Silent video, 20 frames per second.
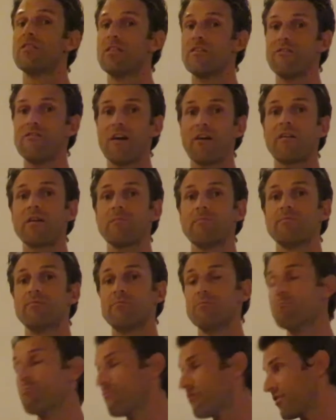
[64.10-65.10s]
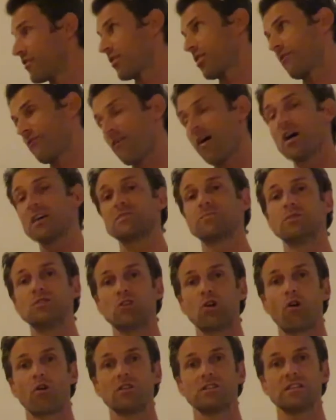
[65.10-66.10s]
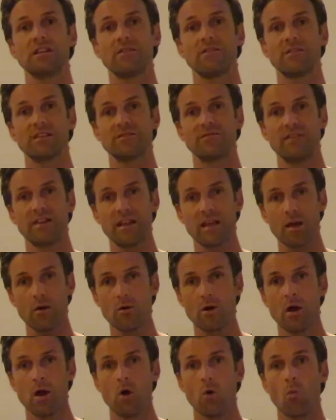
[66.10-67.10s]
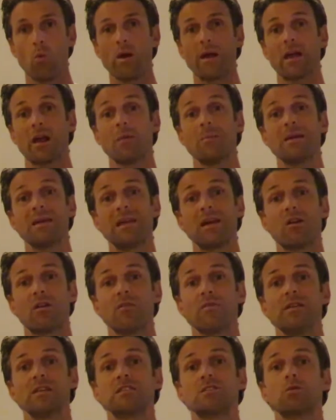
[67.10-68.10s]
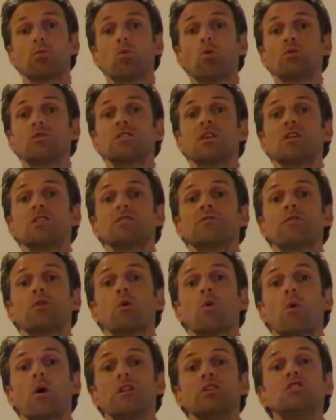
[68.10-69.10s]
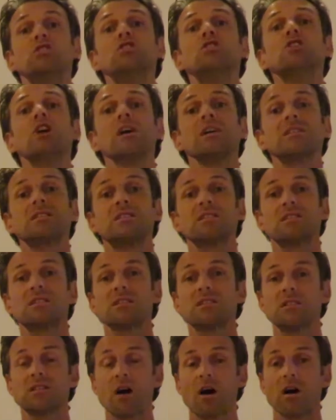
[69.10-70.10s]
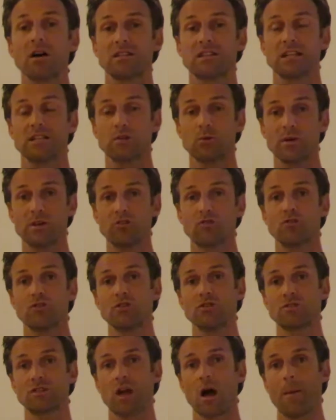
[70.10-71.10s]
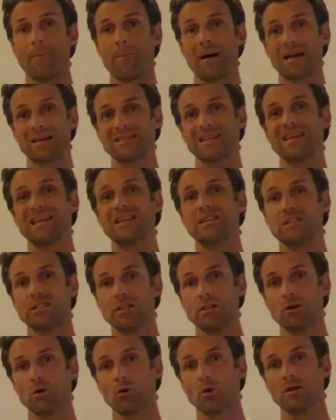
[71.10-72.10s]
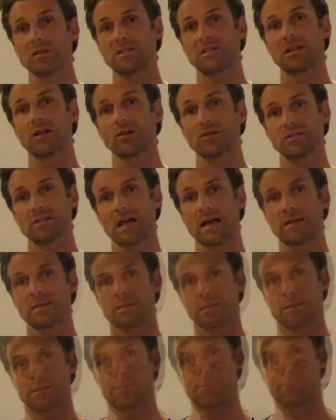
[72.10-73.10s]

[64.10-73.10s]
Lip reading: the vast majority of this video, we're going to be gearing this towards those of you who are just starting to introduce cutbacks into your skill set.